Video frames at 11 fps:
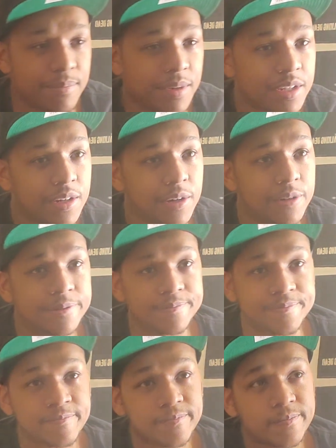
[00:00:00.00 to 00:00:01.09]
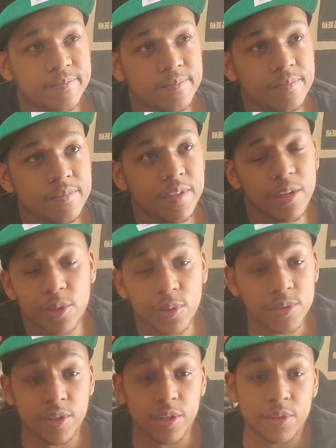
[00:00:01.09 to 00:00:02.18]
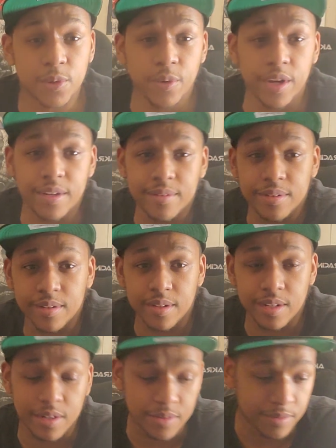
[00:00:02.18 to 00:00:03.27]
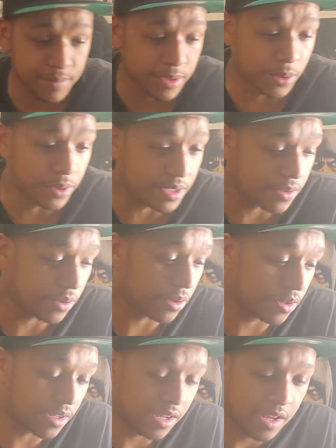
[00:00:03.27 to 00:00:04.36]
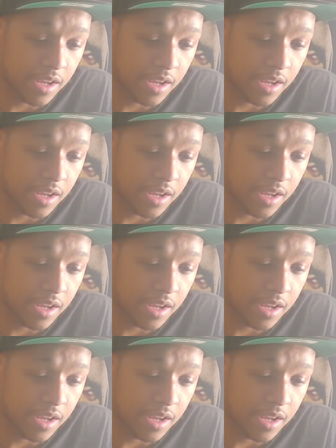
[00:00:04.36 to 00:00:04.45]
But, you know, you gonna do what you're gonna do, right? You know, been doing it so long.